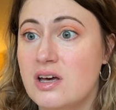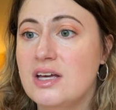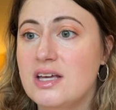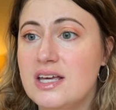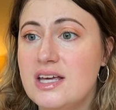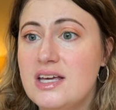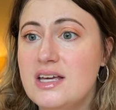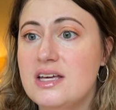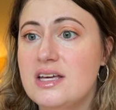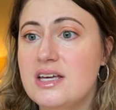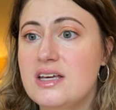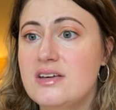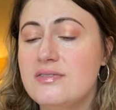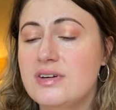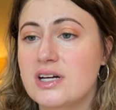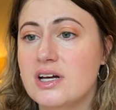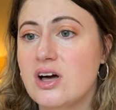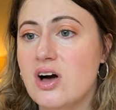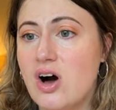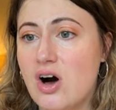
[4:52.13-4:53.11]
He
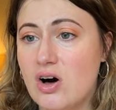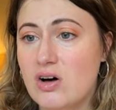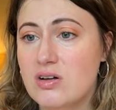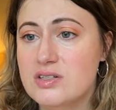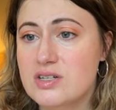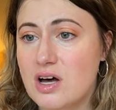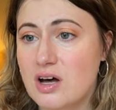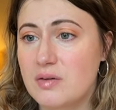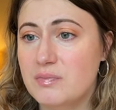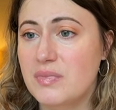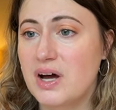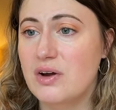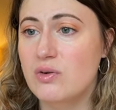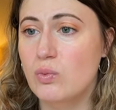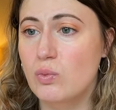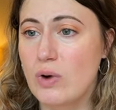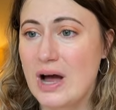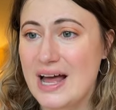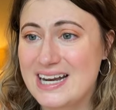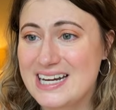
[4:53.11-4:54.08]
even called on my
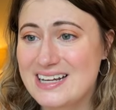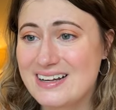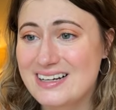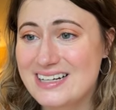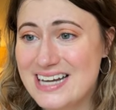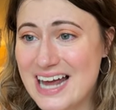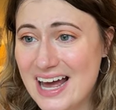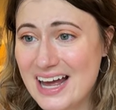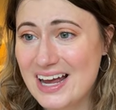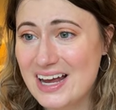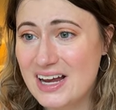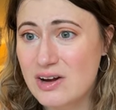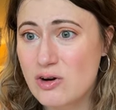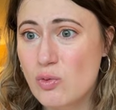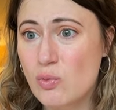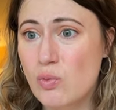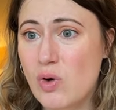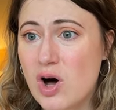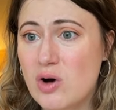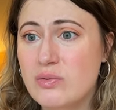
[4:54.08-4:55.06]
wedding day
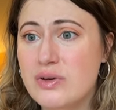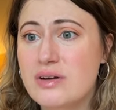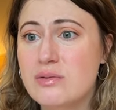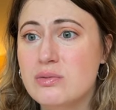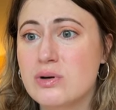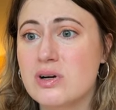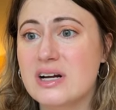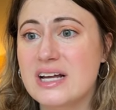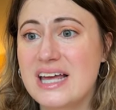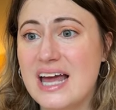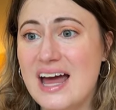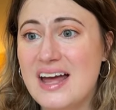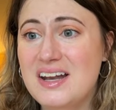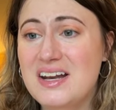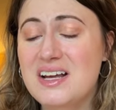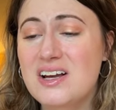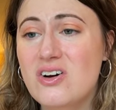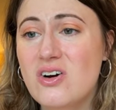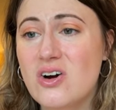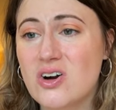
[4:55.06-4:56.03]
while we were
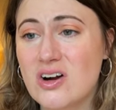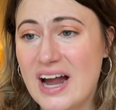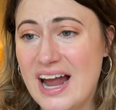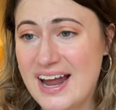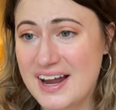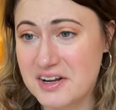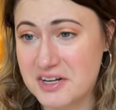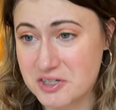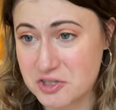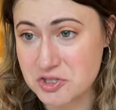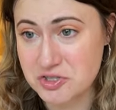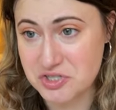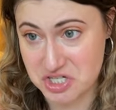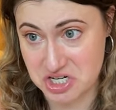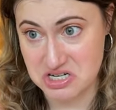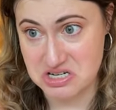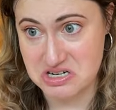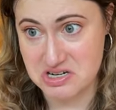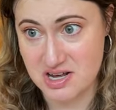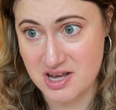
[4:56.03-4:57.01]
getting our hair
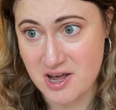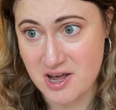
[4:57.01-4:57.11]
done